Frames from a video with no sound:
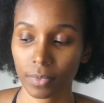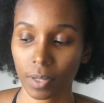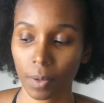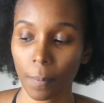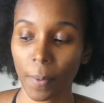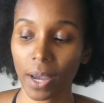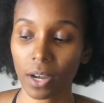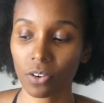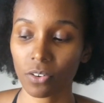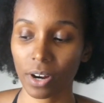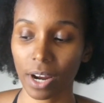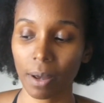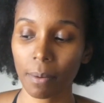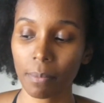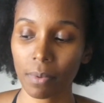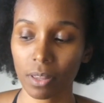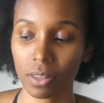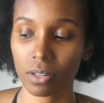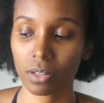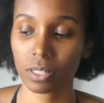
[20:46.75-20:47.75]
my
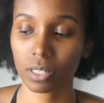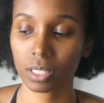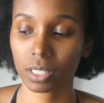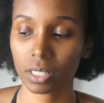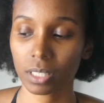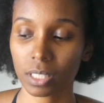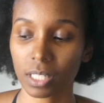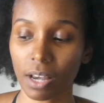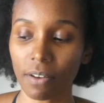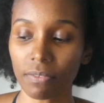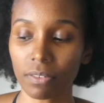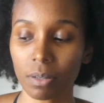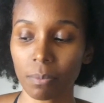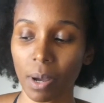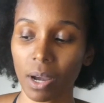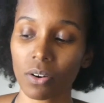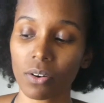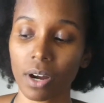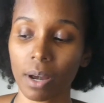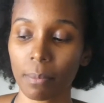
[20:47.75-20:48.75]
grandmother's, definitely
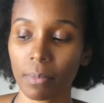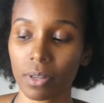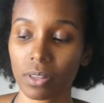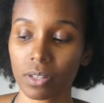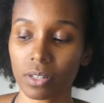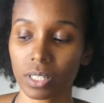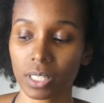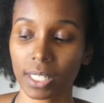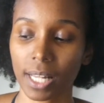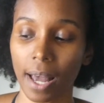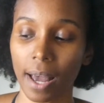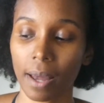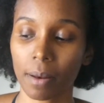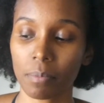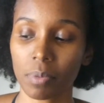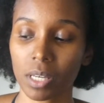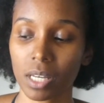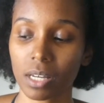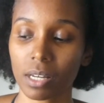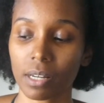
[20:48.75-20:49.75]
my grandmother's side,
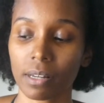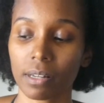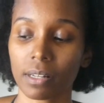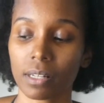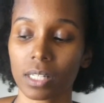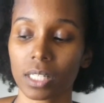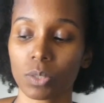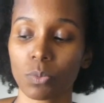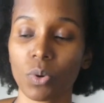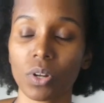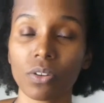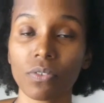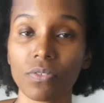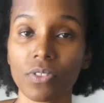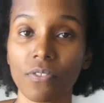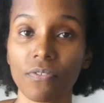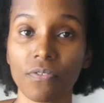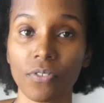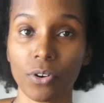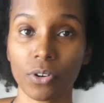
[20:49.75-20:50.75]
because one of
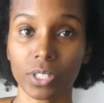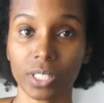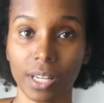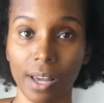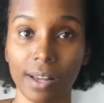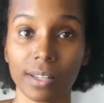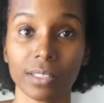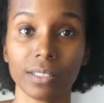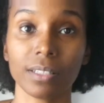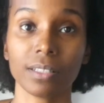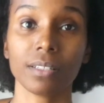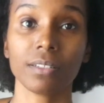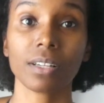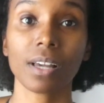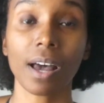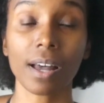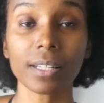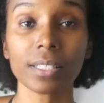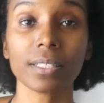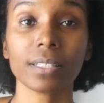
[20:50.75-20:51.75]
the first cousins
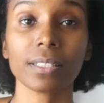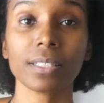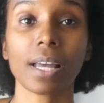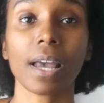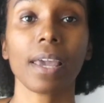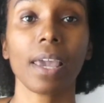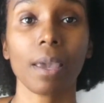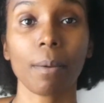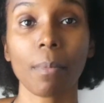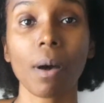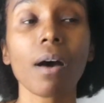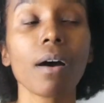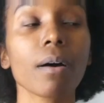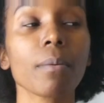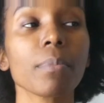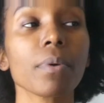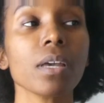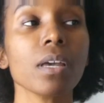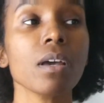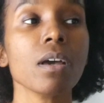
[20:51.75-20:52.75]
that came
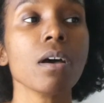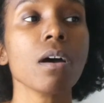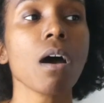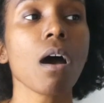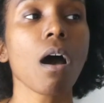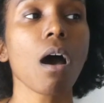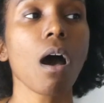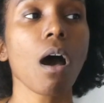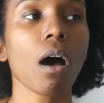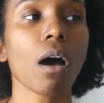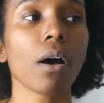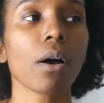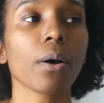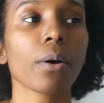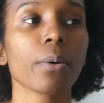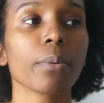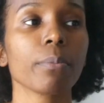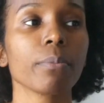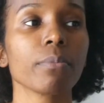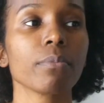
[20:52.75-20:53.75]
up
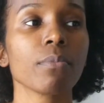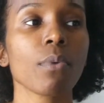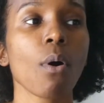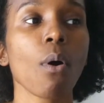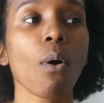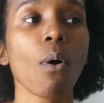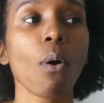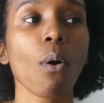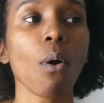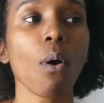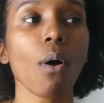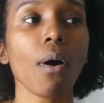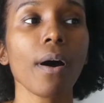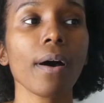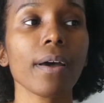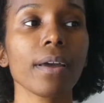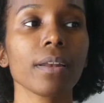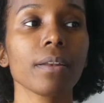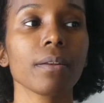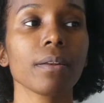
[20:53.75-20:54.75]
on
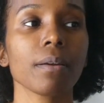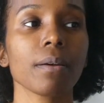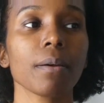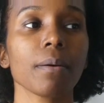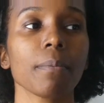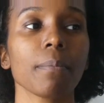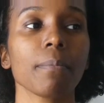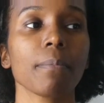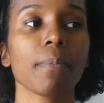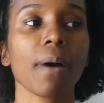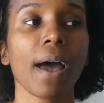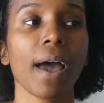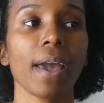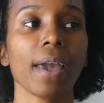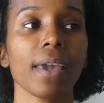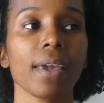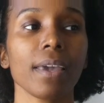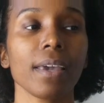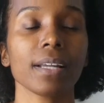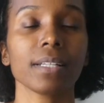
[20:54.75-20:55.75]

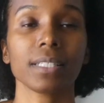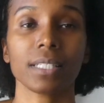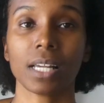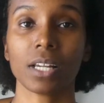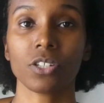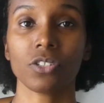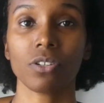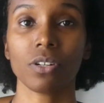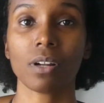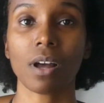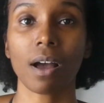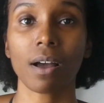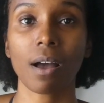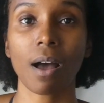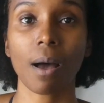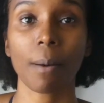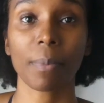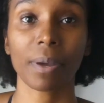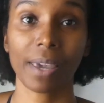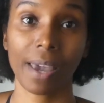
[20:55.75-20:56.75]
my
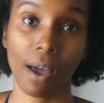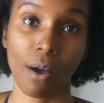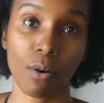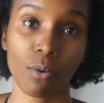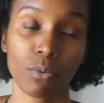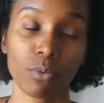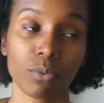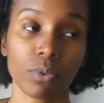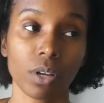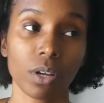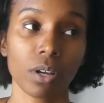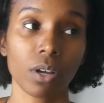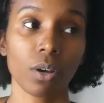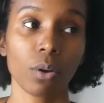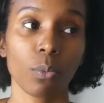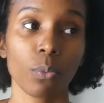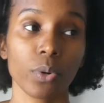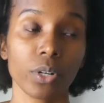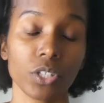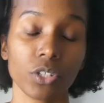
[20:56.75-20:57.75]
Ancestry.com account,
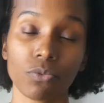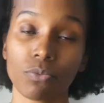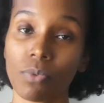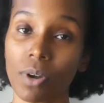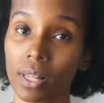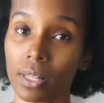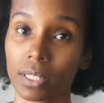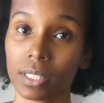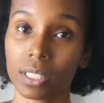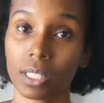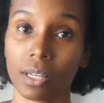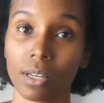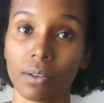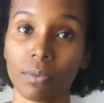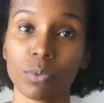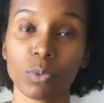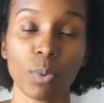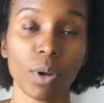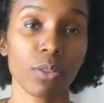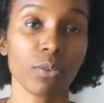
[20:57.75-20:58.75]
which
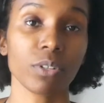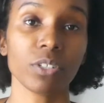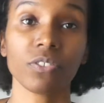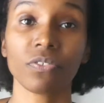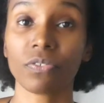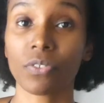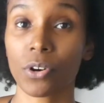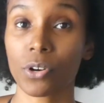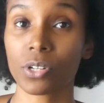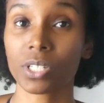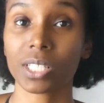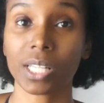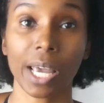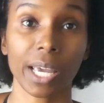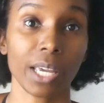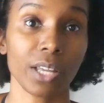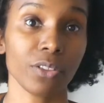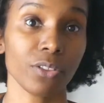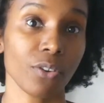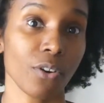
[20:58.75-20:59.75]
relatives, whether it's first,
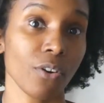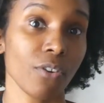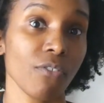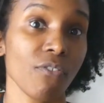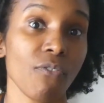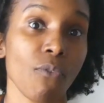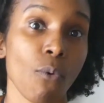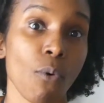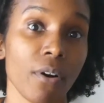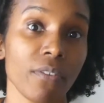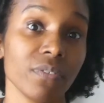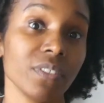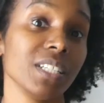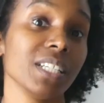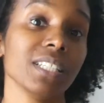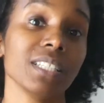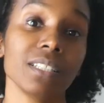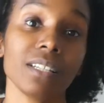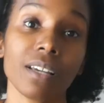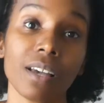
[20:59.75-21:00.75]
second, third, fourth,
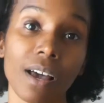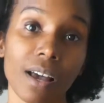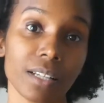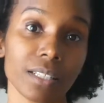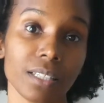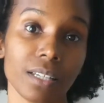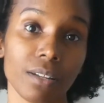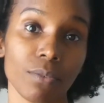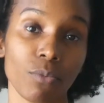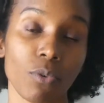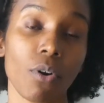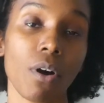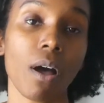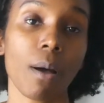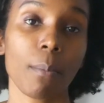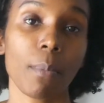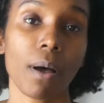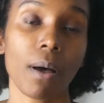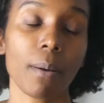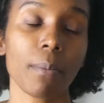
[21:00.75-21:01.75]
distant cousin will
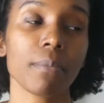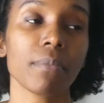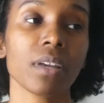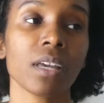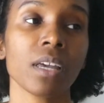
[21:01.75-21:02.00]
come up.